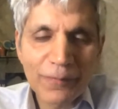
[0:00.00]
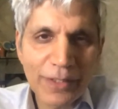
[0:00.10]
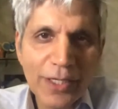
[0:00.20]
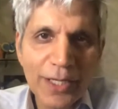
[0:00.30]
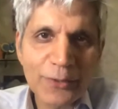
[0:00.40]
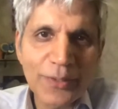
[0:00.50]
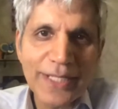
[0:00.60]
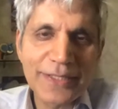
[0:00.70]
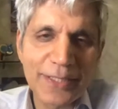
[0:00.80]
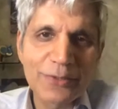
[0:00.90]
with regard to
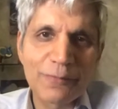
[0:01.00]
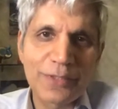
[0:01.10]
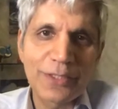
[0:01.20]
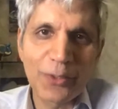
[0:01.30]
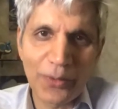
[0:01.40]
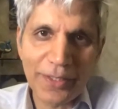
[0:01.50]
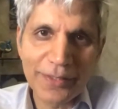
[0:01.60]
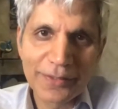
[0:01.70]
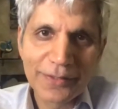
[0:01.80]
that sense of security.